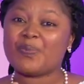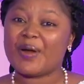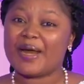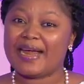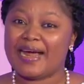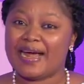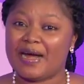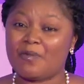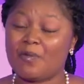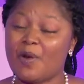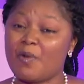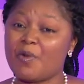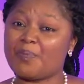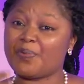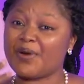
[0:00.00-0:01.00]
prayer,
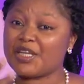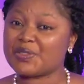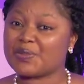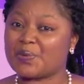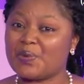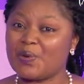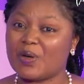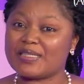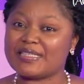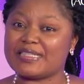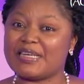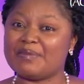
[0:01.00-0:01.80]
when we pray to God,